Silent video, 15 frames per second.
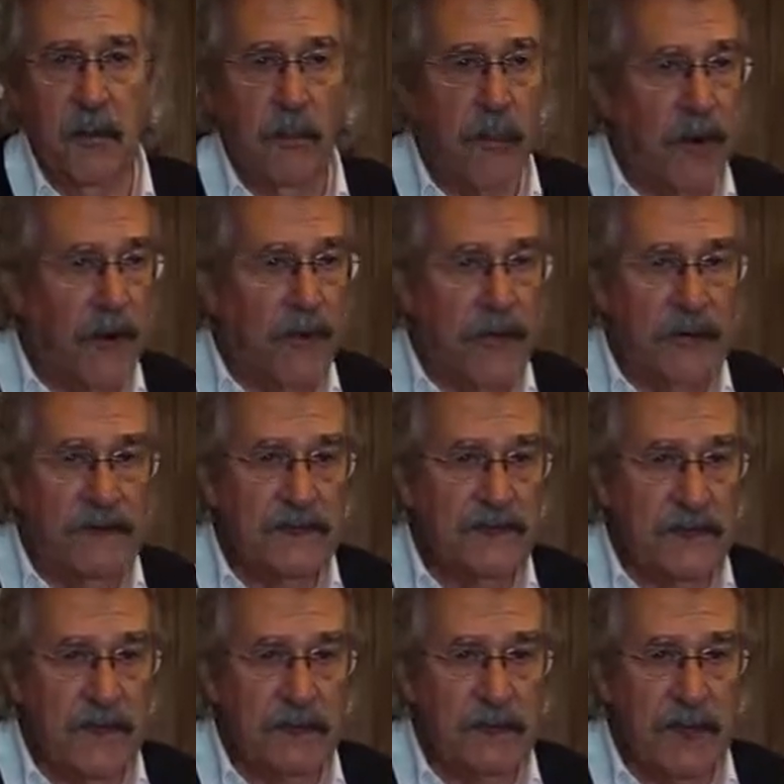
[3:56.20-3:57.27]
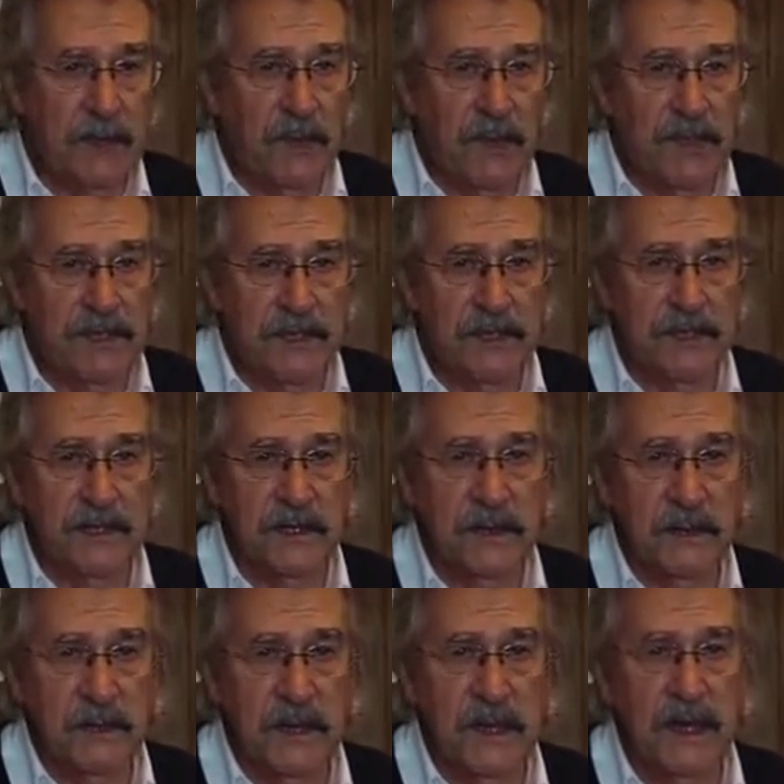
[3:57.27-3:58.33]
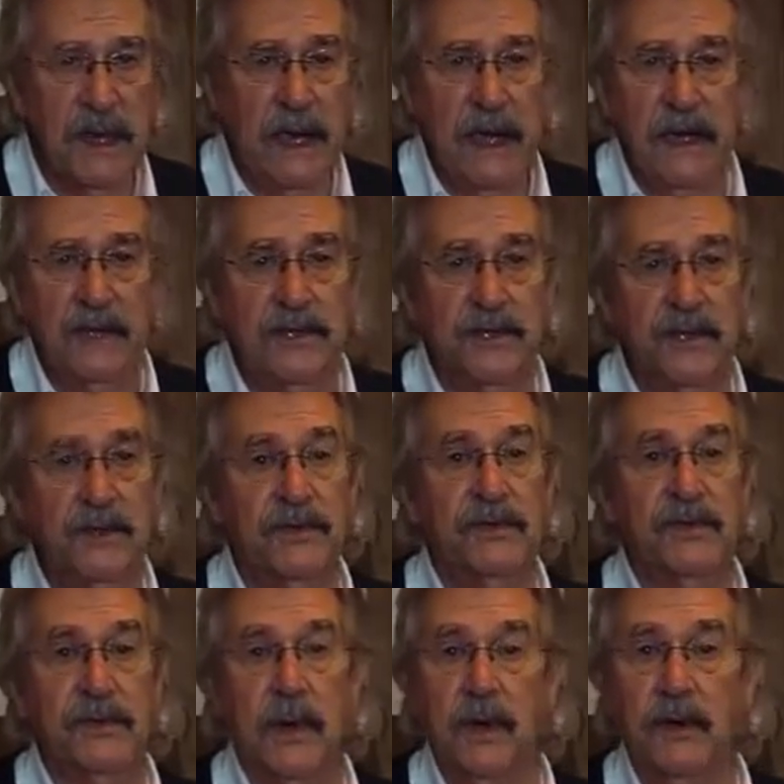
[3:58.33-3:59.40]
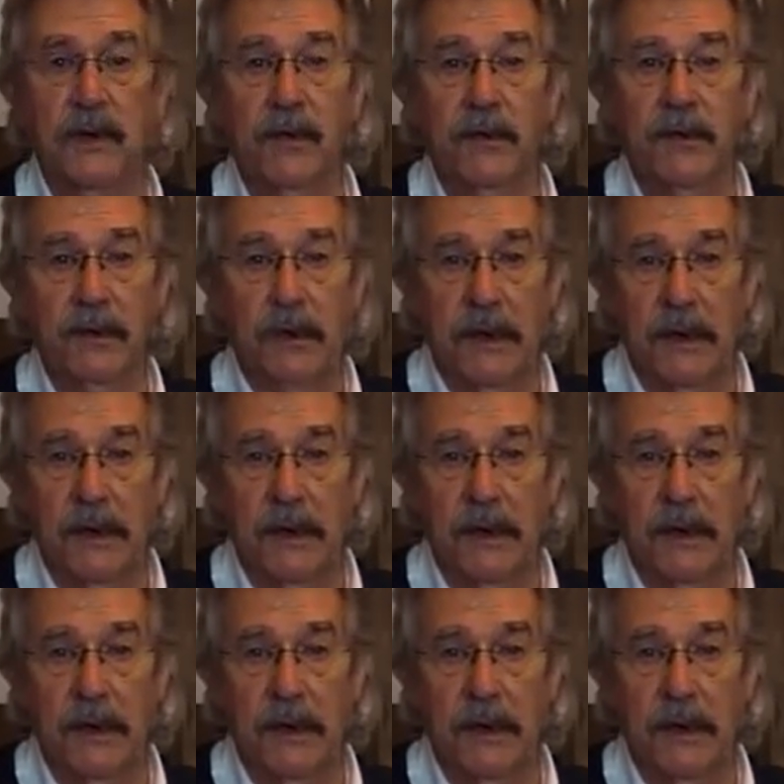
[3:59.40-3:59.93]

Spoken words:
Both have the same numbering system, and it's used throughout North